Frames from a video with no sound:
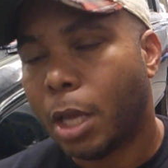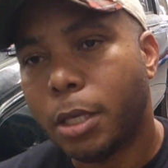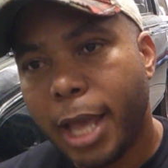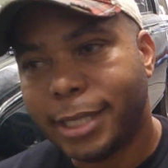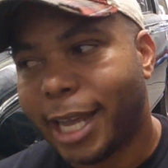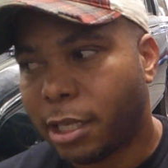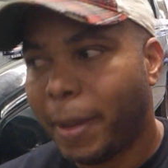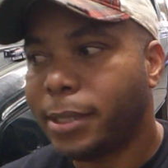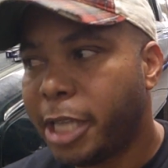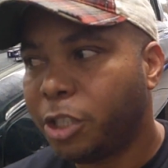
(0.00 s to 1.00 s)
Yes,
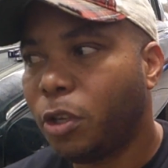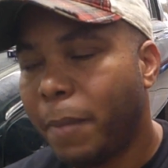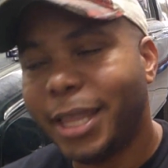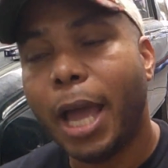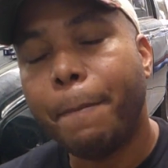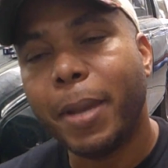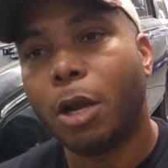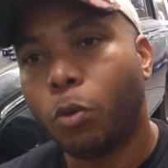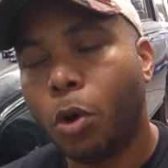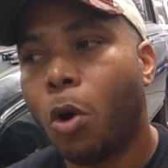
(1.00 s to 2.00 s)
atomization played that bigger
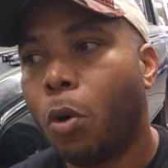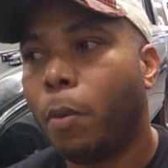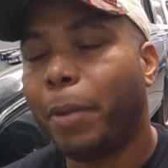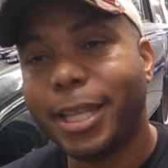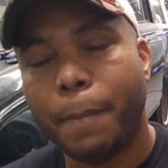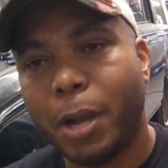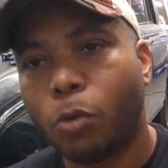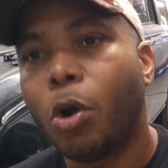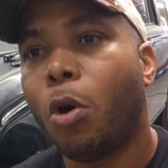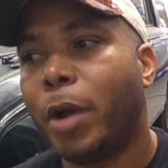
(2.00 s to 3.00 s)

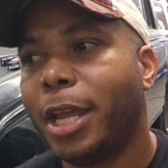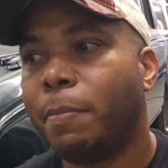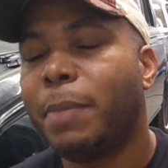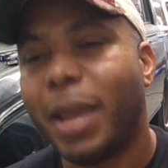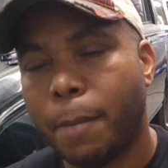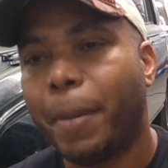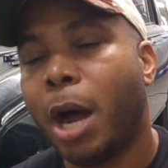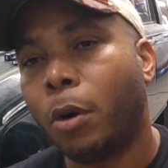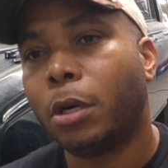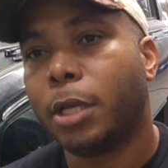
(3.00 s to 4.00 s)
role in me making
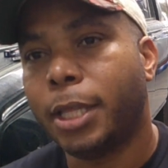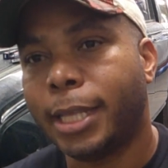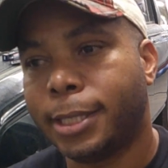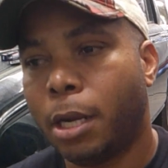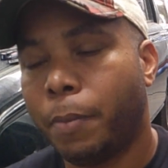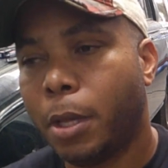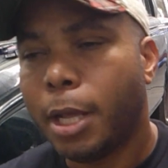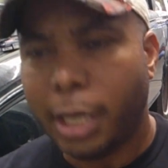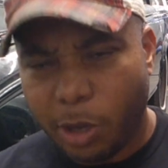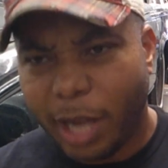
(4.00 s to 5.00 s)
power in that setup.
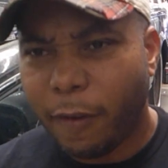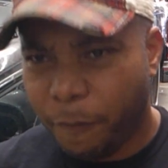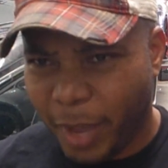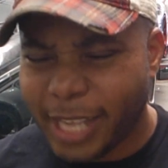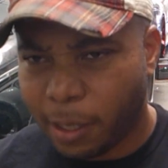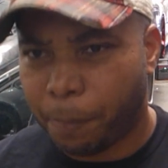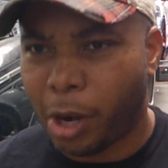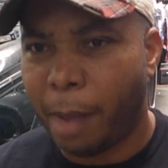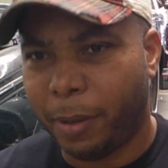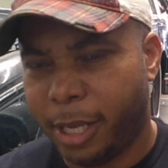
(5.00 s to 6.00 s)
Now you had to phase it
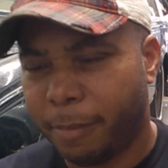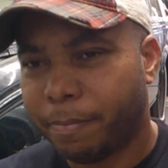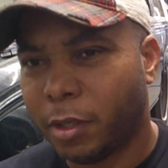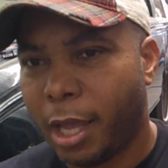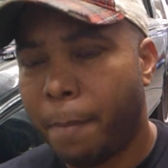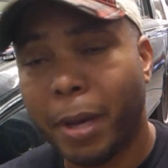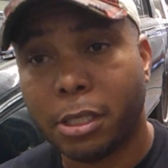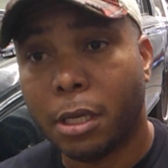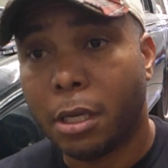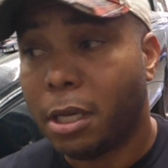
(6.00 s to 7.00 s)
properly, okay,
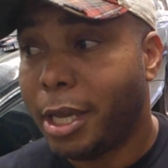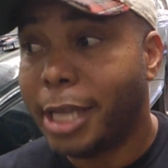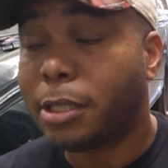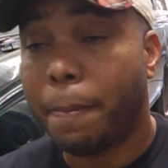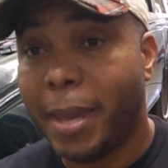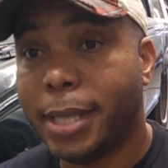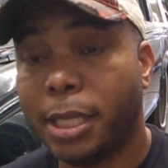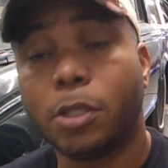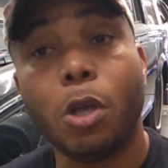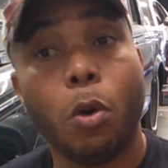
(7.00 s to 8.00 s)
but it's
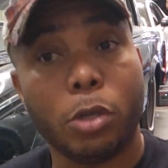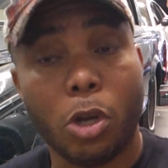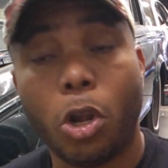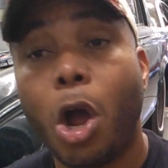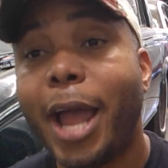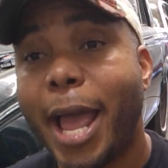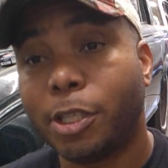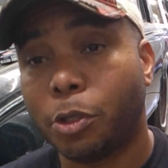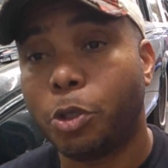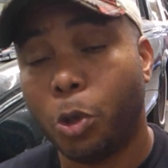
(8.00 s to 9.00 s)
amazing. So long
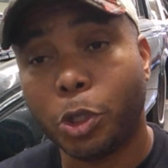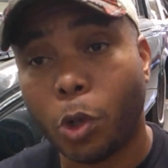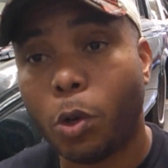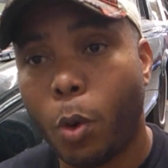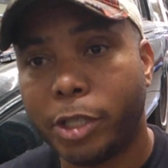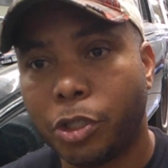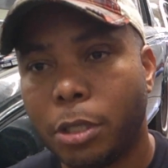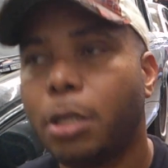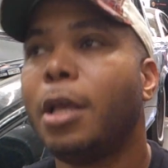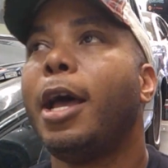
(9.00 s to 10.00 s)
answer to a short
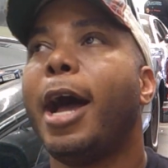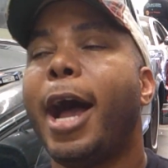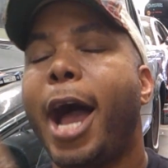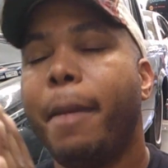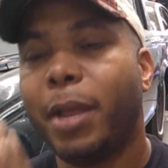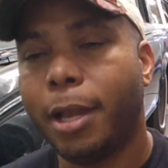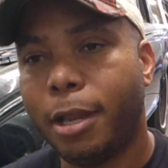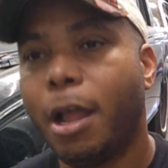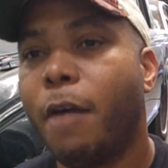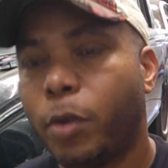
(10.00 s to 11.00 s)
question, I'm
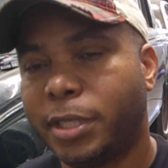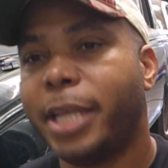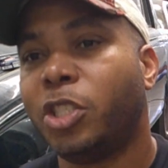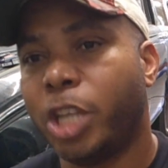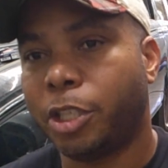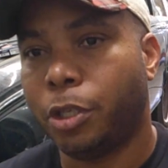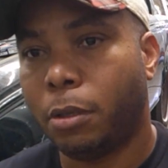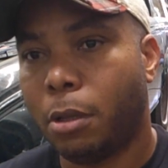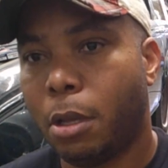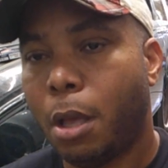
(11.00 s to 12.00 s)
in love with stage injection.
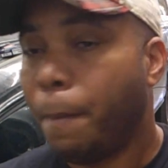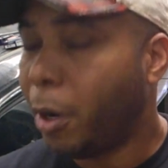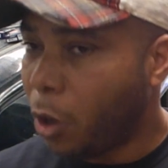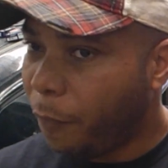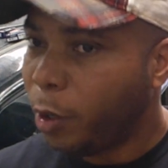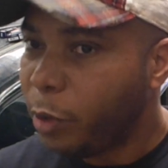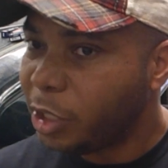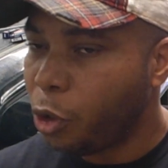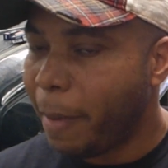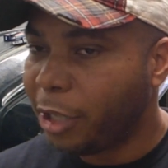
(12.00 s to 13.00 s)
But not for the
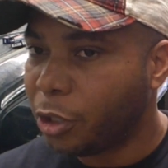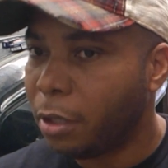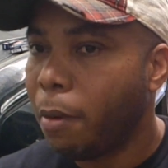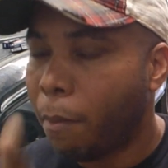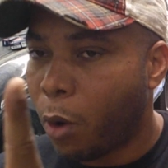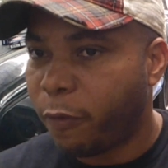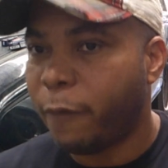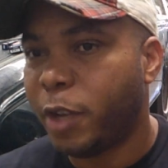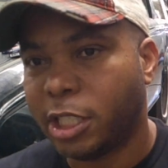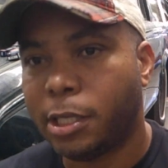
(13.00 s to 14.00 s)
reasons you mentioned, more for
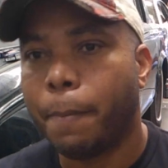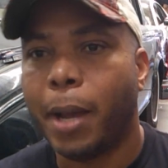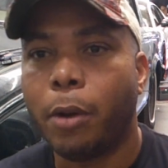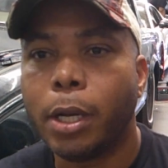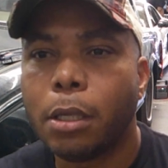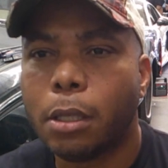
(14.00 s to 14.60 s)
efficiency and power.